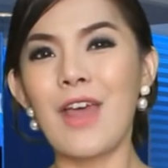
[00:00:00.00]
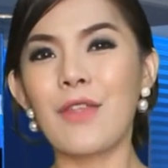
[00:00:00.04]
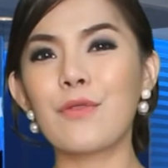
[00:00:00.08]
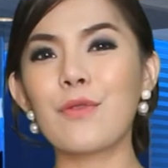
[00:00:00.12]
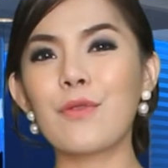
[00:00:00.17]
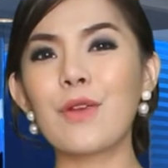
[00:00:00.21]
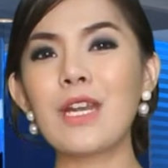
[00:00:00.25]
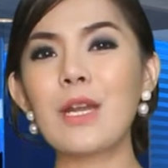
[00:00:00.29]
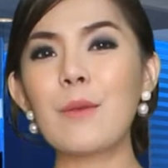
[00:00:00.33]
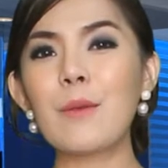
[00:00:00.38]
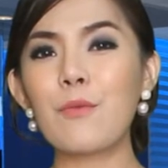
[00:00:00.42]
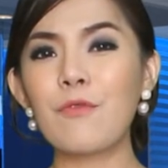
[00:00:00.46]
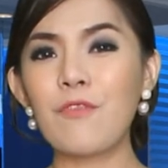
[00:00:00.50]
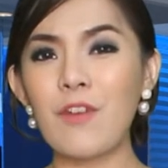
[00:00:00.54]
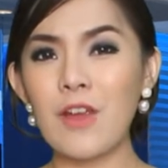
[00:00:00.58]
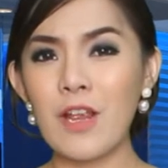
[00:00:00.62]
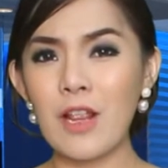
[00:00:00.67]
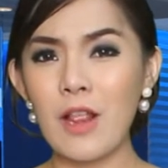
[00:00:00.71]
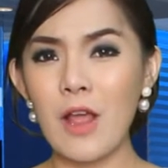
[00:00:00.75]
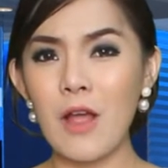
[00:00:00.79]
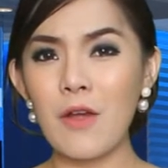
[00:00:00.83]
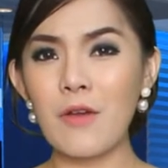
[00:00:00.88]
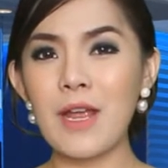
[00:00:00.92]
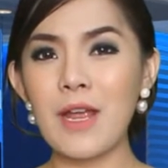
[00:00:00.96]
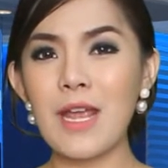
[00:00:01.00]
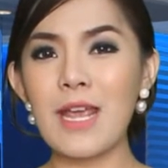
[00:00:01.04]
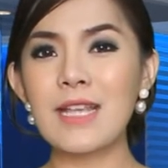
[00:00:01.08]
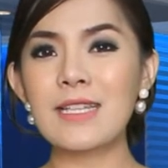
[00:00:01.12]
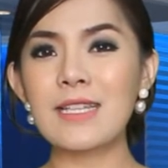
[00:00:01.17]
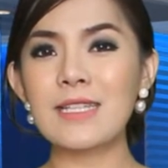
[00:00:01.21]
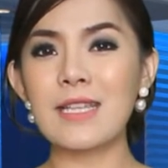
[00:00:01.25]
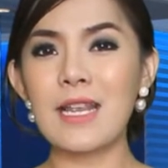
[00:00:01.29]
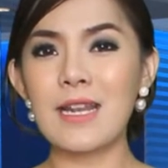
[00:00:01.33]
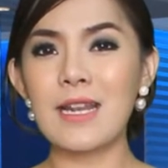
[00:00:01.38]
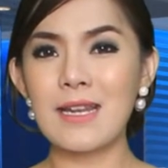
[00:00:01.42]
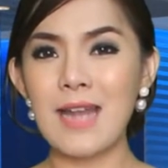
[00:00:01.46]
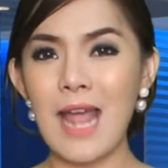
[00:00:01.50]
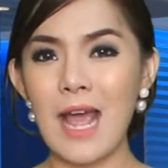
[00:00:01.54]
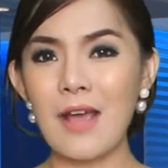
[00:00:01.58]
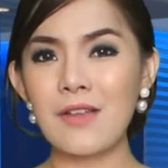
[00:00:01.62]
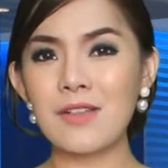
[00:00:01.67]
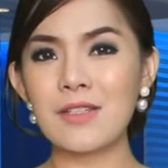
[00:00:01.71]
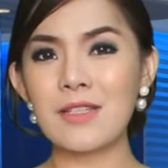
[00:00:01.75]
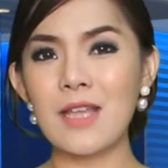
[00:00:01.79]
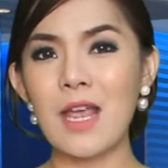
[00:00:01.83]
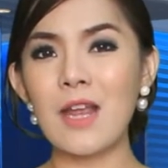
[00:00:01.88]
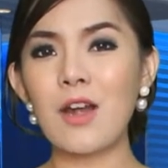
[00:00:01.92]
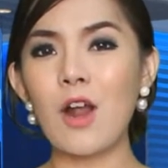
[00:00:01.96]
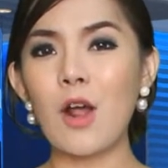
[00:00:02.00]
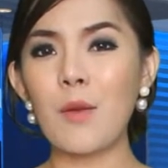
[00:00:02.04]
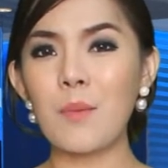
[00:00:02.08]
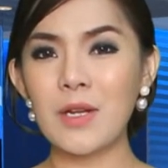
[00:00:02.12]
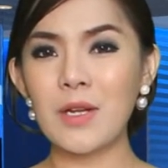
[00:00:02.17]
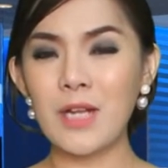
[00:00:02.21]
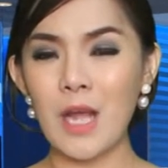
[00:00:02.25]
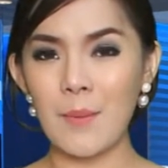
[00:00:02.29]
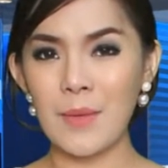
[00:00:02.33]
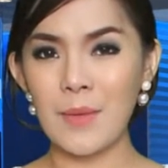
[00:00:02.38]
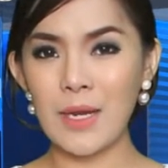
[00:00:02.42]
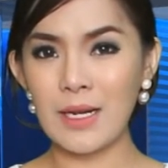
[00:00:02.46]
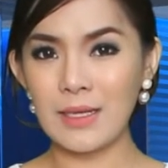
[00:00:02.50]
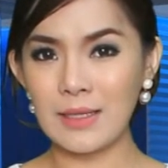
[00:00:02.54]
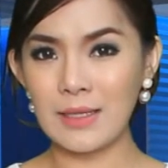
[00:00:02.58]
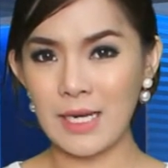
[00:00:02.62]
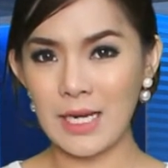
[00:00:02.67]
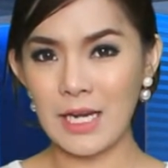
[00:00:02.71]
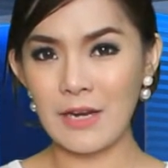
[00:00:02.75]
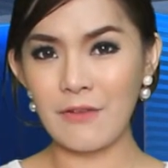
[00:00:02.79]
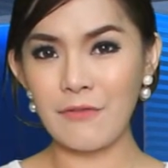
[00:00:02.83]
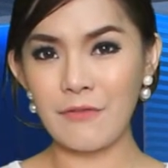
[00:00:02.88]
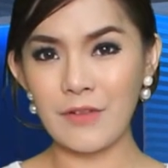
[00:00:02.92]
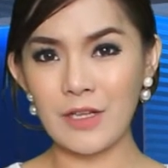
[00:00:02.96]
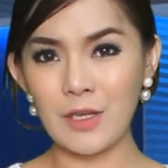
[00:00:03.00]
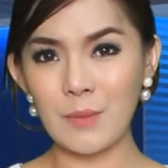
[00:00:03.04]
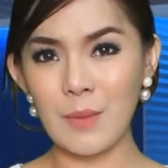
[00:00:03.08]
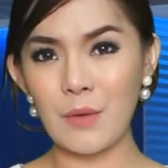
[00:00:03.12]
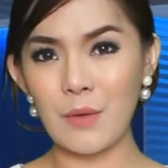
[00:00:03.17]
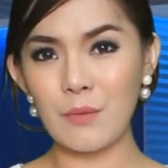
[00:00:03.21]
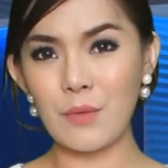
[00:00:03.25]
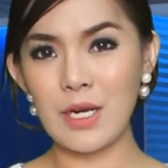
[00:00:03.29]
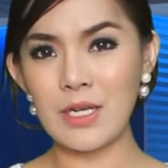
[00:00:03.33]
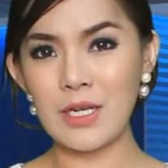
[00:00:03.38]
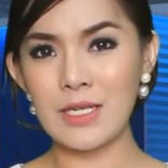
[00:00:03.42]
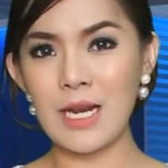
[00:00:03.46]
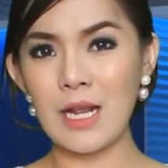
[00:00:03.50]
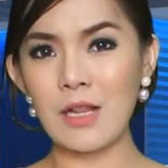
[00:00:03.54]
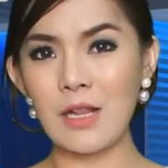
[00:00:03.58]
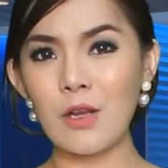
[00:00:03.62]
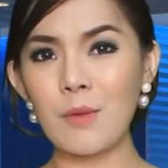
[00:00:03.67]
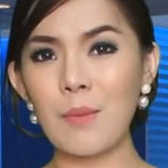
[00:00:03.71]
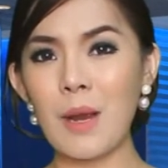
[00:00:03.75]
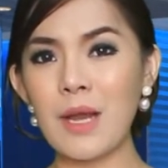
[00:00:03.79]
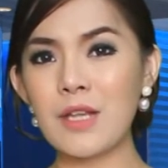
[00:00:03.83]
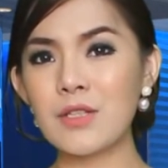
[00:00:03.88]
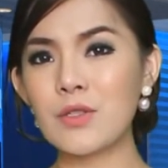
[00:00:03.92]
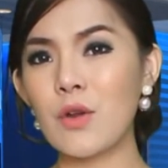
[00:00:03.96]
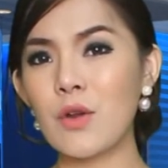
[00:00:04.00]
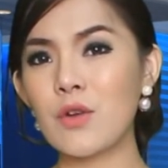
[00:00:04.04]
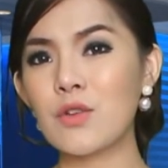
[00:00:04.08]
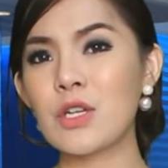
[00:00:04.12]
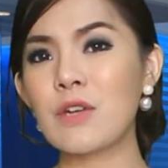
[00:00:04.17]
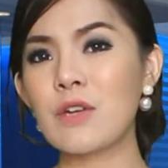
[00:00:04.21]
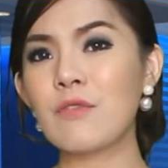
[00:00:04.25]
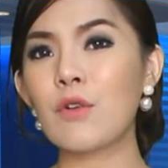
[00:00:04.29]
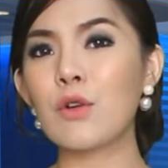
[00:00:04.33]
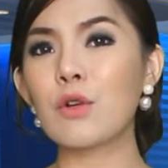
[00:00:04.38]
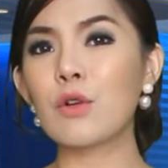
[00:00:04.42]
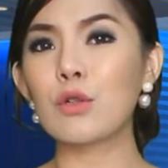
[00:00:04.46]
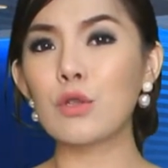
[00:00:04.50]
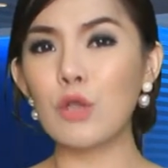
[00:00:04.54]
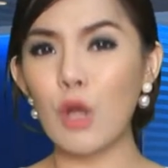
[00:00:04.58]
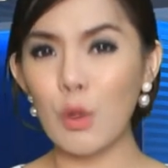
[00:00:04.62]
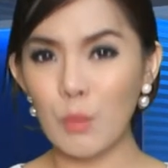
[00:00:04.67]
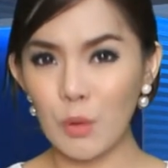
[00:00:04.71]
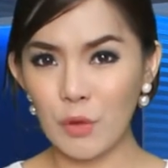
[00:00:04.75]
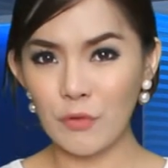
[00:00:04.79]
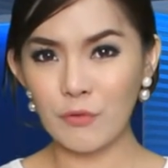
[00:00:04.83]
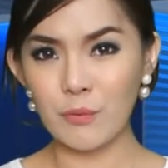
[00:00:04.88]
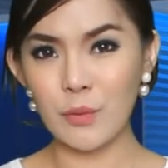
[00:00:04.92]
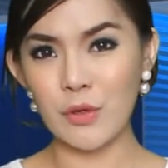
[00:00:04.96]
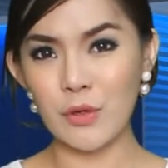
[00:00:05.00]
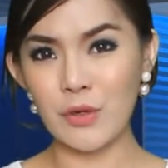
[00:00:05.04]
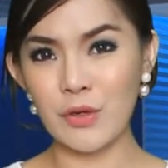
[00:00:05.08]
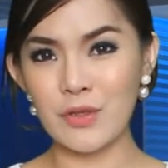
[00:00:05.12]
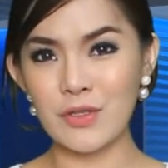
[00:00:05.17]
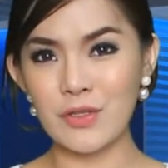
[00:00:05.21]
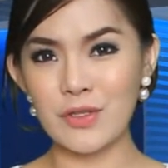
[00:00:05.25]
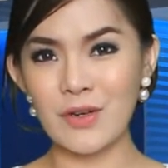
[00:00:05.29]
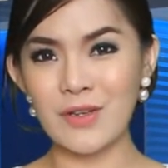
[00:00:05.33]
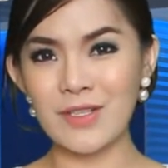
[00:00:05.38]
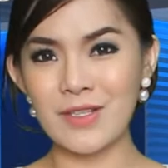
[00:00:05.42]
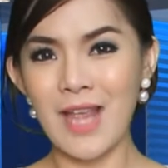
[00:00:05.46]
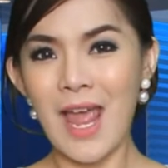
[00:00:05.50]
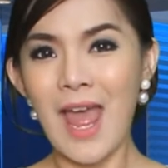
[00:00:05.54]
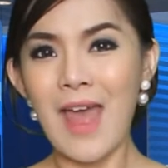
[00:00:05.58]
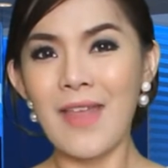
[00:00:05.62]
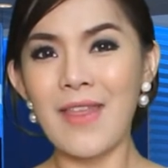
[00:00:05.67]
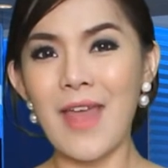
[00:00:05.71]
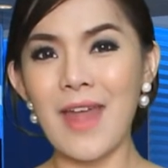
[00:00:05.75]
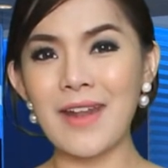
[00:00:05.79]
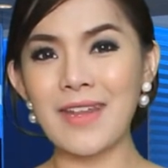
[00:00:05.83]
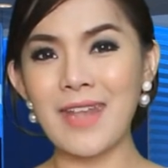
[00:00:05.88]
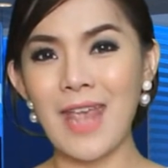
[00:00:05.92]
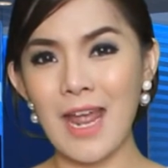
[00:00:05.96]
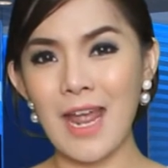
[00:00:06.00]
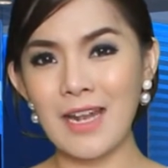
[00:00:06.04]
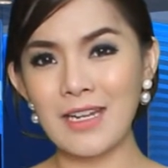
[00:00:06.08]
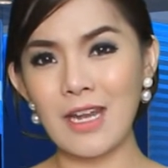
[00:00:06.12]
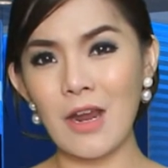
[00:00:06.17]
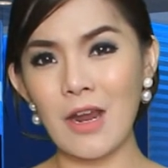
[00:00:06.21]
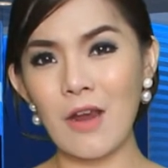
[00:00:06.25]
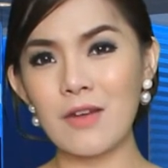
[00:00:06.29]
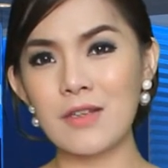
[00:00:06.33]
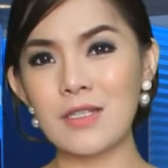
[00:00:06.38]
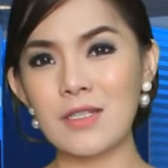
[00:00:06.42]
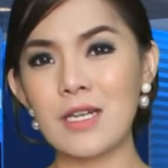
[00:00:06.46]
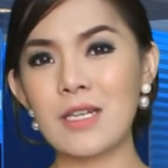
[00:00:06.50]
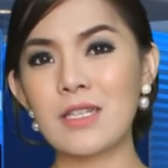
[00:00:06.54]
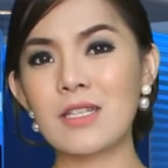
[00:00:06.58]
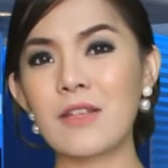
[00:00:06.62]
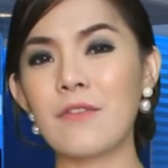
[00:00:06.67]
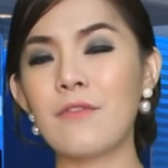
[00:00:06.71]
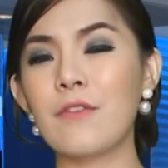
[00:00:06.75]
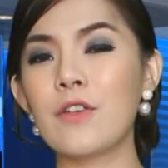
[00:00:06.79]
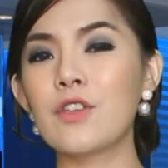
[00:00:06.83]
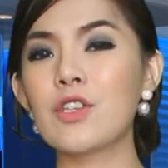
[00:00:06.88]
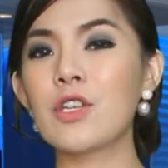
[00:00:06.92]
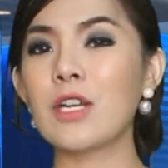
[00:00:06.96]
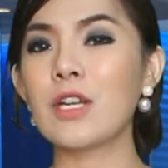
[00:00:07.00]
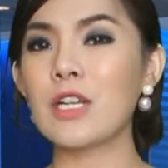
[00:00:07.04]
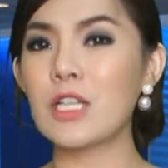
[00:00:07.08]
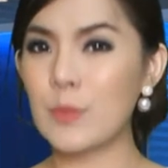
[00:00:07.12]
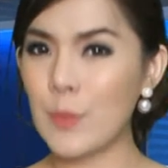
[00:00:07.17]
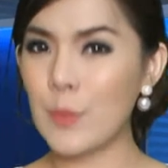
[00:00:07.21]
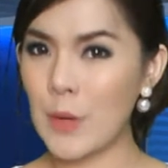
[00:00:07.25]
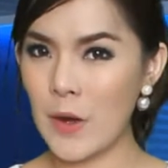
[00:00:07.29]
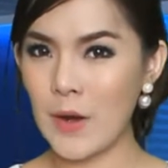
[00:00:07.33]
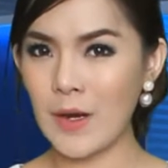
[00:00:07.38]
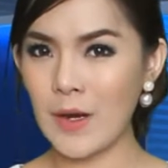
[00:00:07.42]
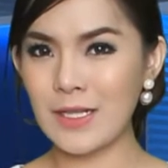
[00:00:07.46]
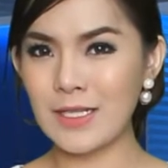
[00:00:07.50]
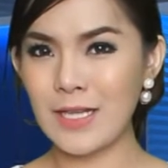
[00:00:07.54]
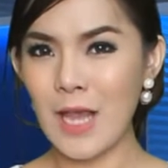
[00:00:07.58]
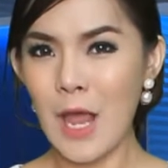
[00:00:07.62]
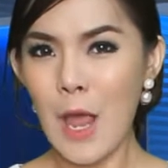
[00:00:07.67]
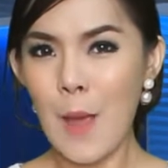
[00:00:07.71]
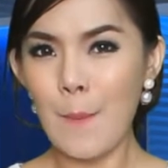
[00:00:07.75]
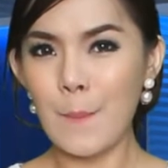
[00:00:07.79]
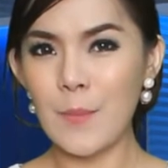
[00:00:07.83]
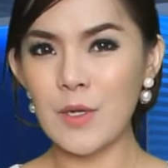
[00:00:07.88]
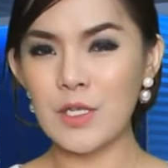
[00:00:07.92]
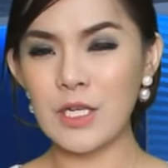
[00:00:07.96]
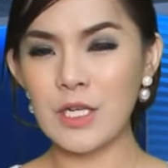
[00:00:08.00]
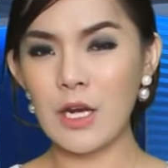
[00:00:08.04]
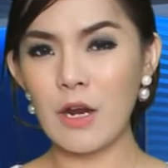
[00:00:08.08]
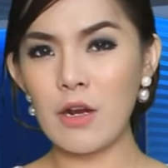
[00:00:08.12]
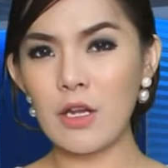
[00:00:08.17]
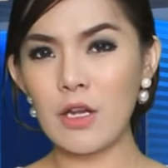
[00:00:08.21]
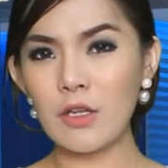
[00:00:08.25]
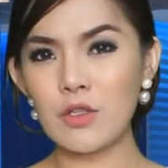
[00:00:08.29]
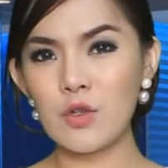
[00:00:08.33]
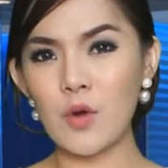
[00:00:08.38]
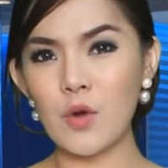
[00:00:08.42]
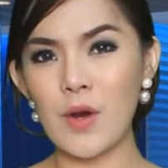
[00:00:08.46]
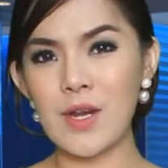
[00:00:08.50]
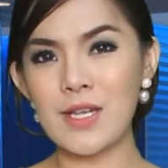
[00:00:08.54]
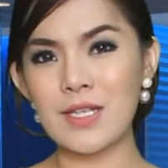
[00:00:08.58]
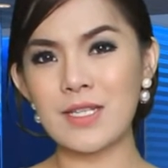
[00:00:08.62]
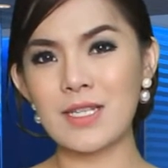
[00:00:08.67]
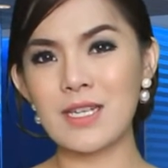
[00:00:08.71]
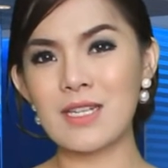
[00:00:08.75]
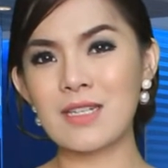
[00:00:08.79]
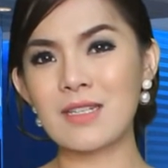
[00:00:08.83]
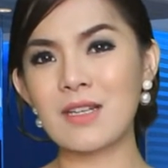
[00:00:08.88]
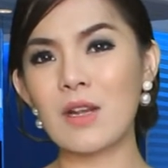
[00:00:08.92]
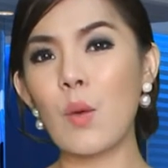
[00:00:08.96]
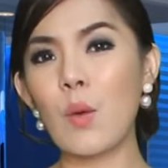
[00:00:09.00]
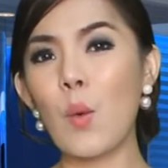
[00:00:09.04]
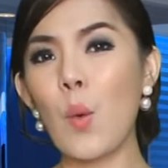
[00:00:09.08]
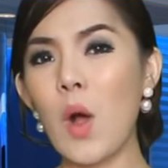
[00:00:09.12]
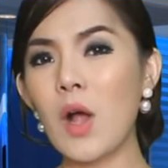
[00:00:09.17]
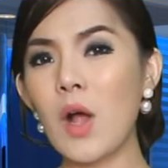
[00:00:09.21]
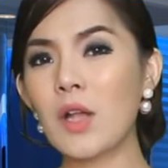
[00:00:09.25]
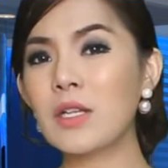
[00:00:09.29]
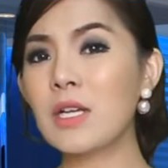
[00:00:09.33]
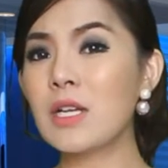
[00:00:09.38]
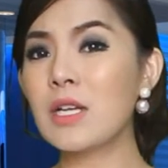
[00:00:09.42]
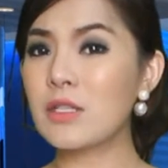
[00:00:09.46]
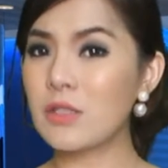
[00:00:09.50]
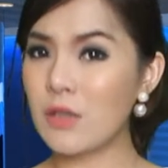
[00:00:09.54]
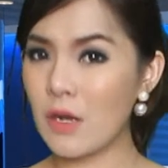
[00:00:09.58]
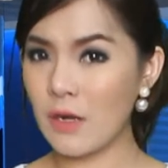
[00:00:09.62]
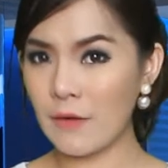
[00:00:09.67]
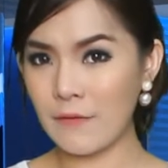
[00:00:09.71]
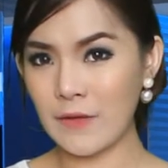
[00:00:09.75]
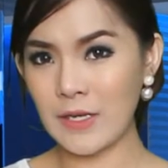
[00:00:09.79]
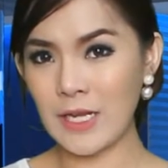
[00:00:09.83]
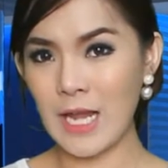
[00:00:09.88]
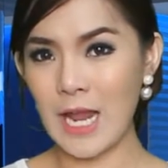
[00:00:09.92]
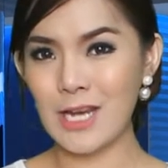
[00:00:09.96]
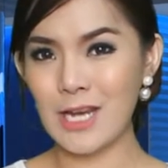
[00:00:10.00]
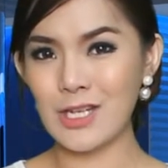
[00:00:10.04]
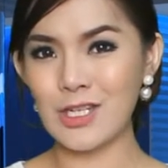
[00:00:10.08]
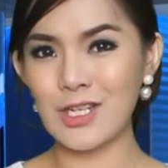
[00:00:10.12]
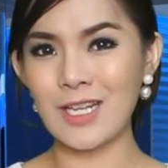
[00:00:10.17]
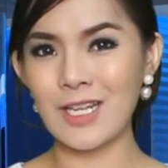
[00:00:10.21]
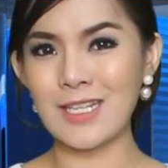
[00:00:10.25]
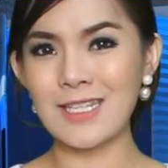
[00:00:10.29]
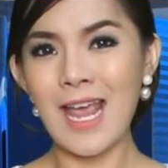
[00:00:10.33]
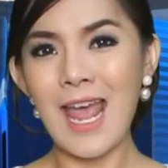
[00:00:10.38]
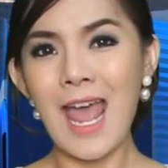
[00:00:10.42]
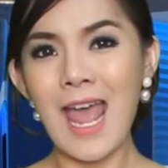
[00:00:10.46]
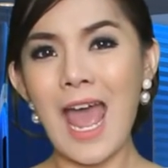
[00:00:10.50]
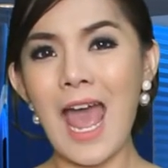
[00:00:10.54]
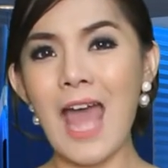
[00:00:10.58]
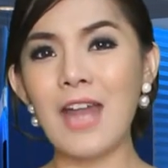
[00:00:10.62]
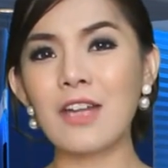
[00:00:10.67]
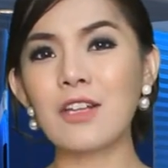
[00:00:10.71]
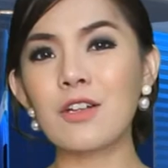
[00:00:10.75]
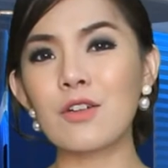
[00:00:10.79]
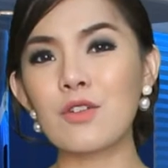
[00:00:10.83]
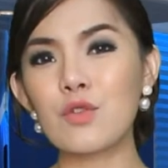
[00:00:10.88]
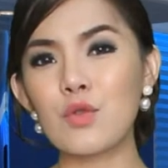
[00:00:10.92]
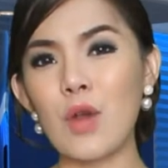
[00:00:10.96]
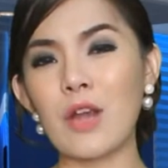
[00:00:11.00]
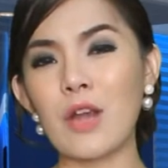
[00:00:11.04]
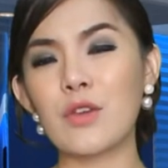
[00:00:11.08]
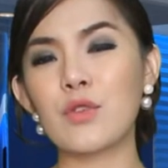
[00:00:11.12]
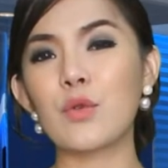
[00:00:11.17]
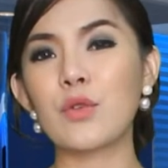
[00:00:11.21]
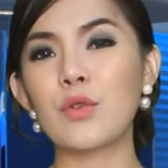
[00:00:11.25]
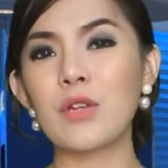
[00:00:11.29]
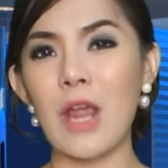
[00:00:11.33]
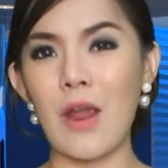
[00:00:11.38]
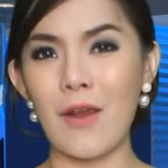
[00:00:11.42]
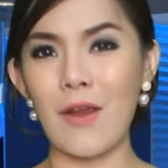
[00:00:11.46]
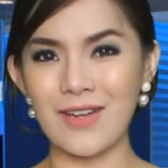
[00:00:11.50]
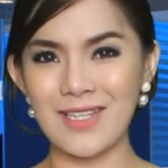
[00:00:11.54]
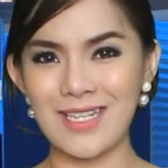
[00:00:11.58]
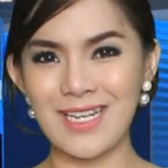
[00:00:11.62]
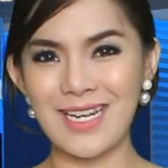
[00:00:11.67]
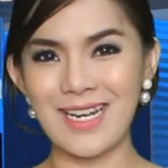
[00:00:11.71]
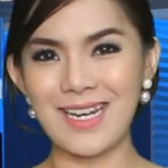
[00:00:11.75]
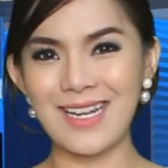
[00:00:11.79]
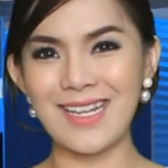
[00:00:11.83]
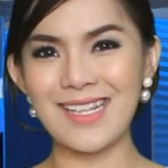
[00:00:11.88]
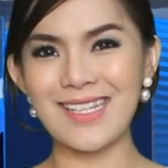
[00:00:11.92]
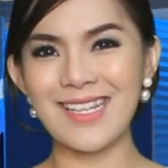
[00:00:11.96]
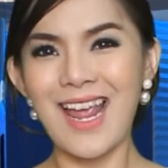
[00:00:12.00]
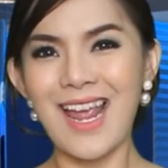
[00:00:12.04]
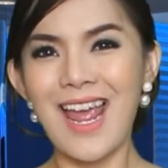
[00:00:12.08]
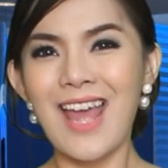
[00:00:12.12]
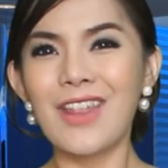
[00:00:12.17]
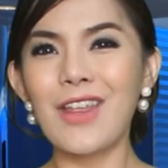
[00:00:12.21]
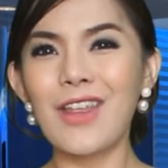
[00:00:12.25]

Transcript: 3D Filo is now set on becoming a leading filament retailer by searching for global producers that can guarantee sufficient experience, material choices, quality certifications, and contractual guarantees.